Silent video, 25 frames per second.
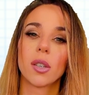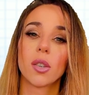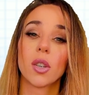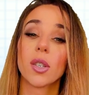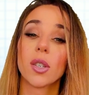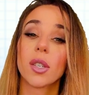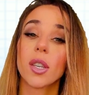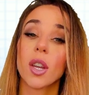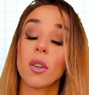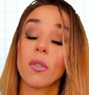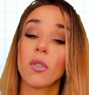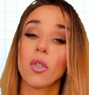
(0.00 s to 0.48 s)
So
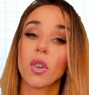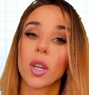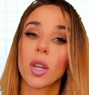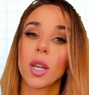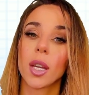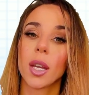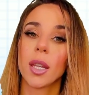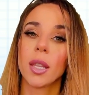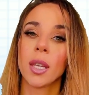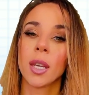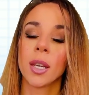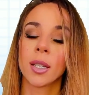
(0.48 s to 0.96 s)
instead of
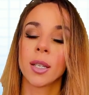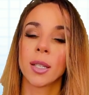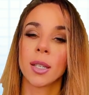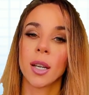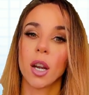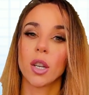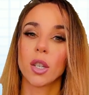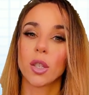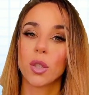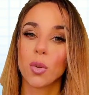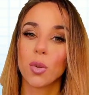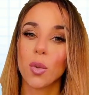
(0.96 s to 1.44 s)
looking at the
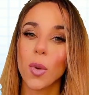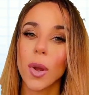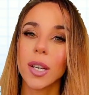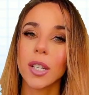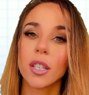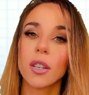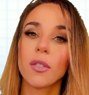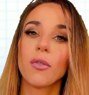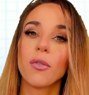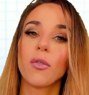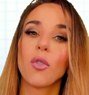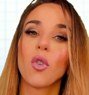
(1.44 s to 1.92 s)
entire
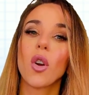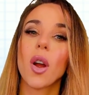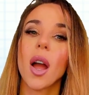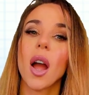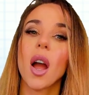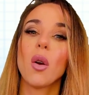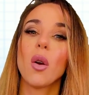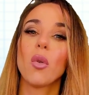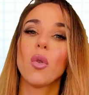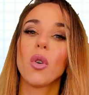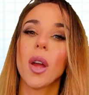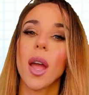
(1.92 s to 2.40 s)

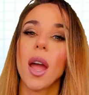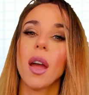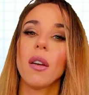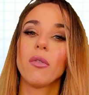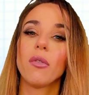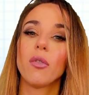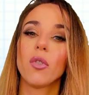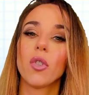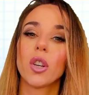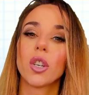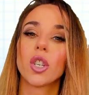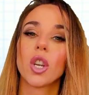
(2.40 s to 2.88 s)
24-hour
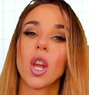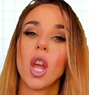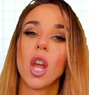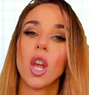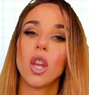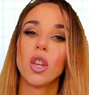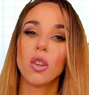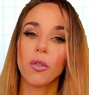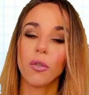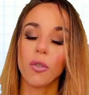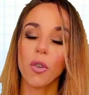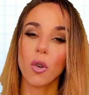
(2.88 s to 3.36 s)
average,
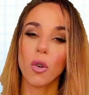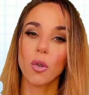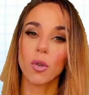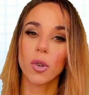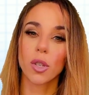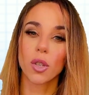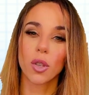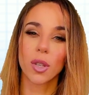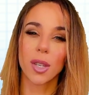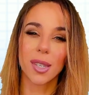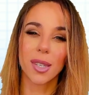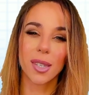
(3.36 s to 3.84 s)
you
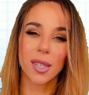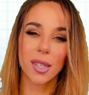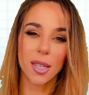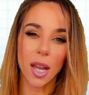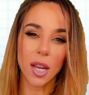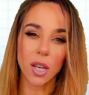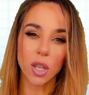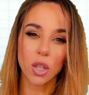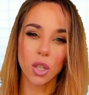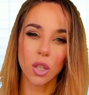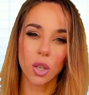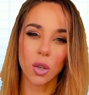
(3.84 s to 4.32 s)
focus on the
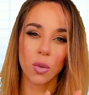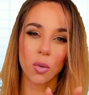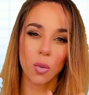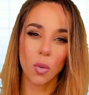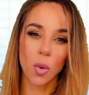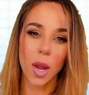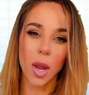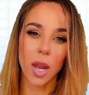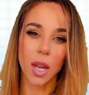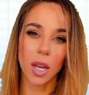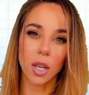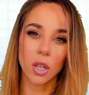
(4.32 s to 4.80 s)
session
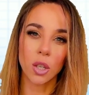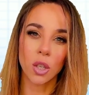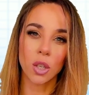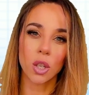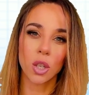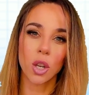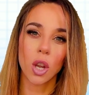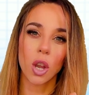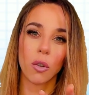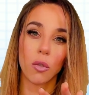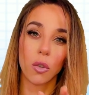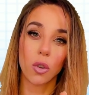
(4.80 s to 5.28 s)

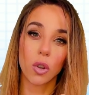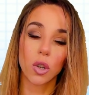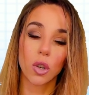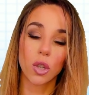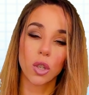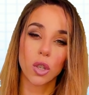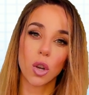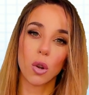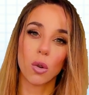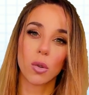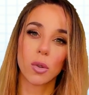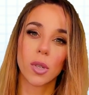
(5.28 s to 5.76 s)
range for your
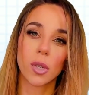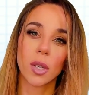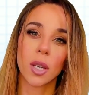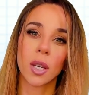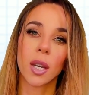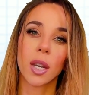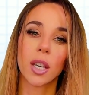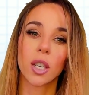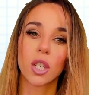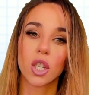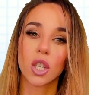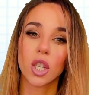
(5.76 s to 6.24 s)

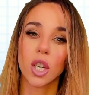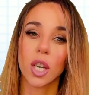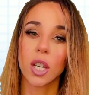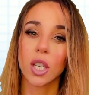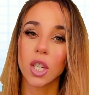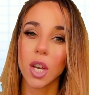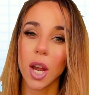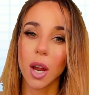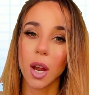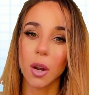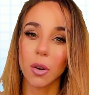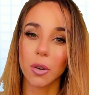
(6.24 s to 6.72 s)
chosen
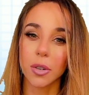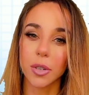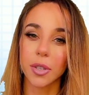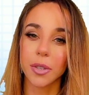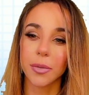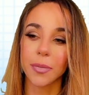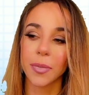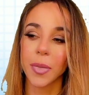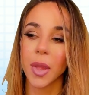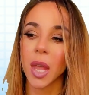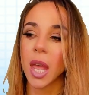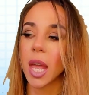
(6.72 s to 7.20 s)
exchange
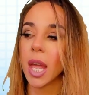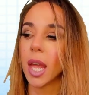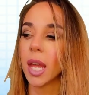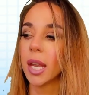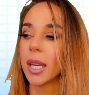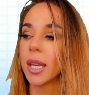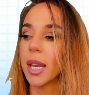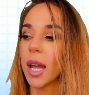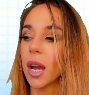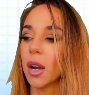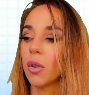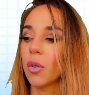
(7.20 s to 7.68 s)
hours.
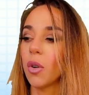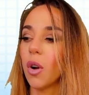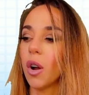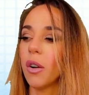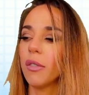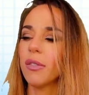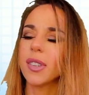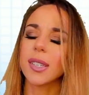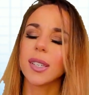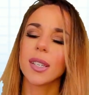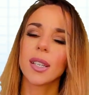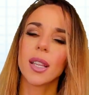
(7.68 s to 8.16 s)
Now,
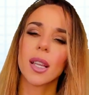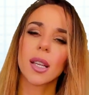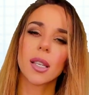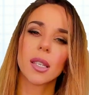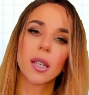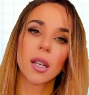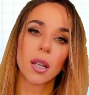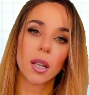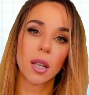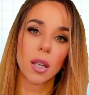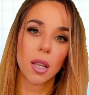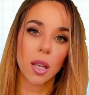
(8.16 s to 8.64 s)
obviously
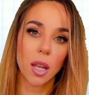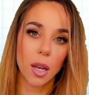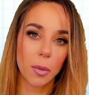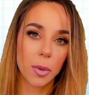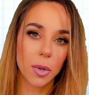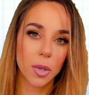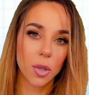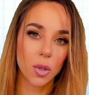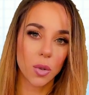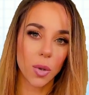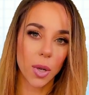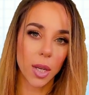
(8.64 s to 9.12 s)
that's a little
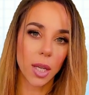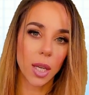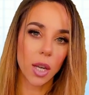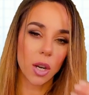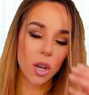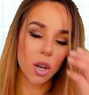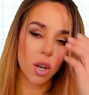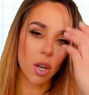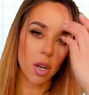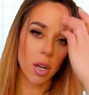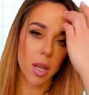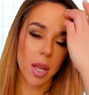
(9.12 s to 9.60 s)
bit
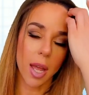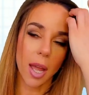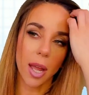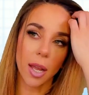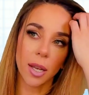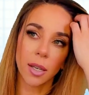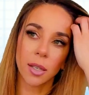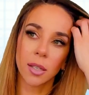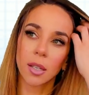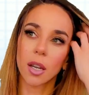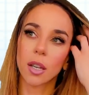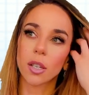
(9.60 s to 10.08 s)
trickier,
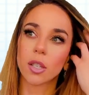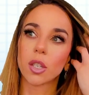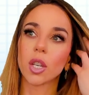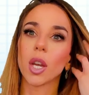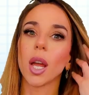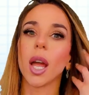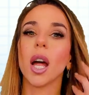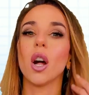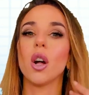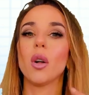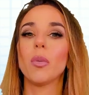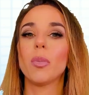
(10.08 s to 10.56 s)
and to
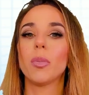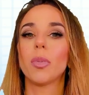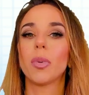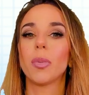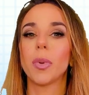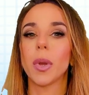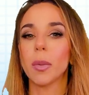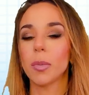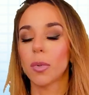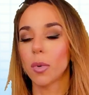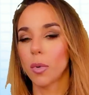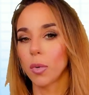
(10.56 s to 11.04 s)
help
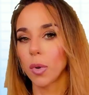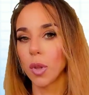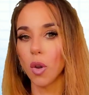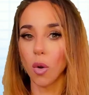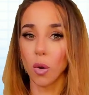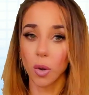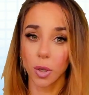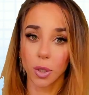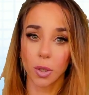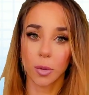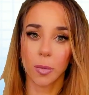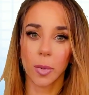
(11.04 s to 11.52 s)
people with
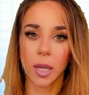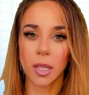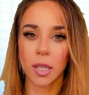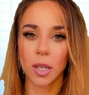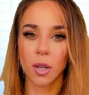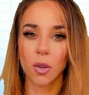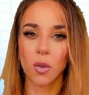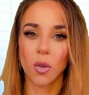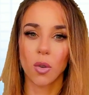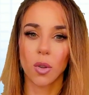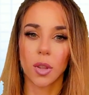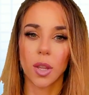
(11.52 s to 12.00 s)

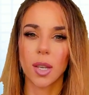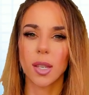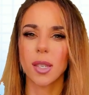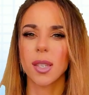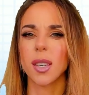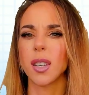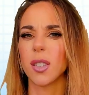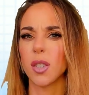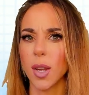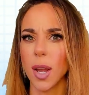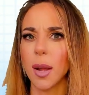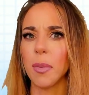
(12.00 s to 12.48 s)
automating all this,
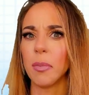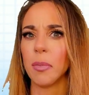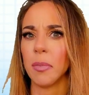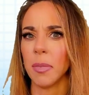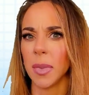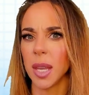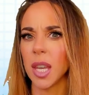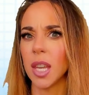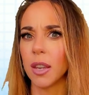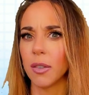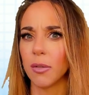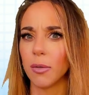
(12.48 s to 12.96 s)
and to help
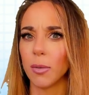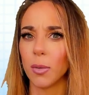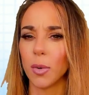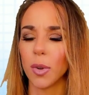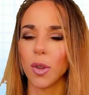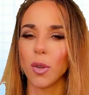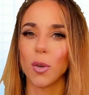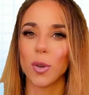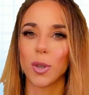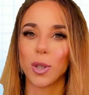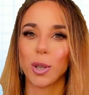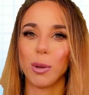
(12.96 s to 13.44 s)
me
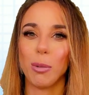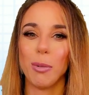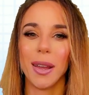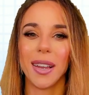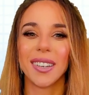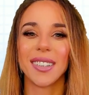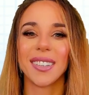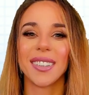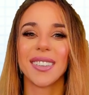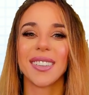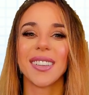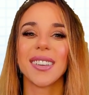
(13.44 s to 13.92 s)
with
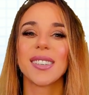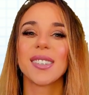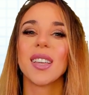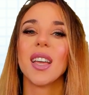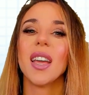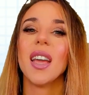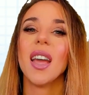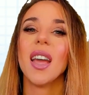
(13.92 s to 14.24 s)
automating this,